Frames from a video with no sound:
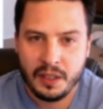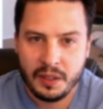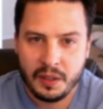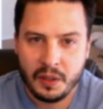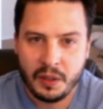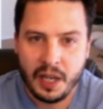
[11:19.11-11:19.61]

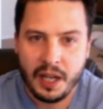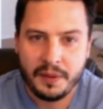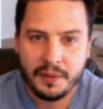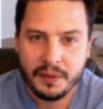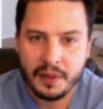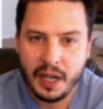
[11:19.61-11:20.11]

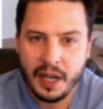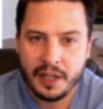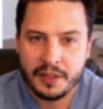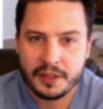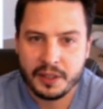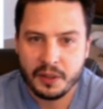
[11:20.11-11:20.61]
The
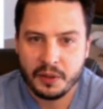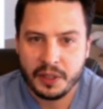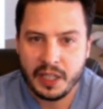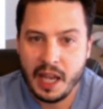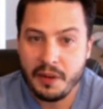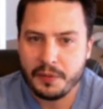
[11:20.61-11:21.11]
iron's going to only
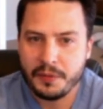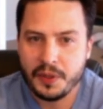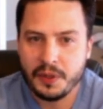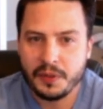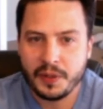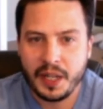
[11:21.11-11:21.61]
have a few
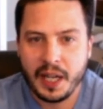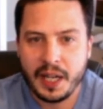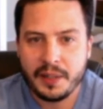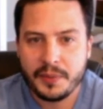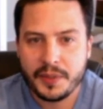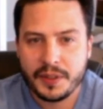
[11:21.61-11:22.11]
different
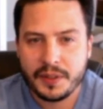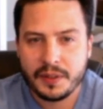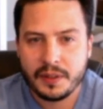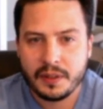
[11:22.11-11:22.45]
items.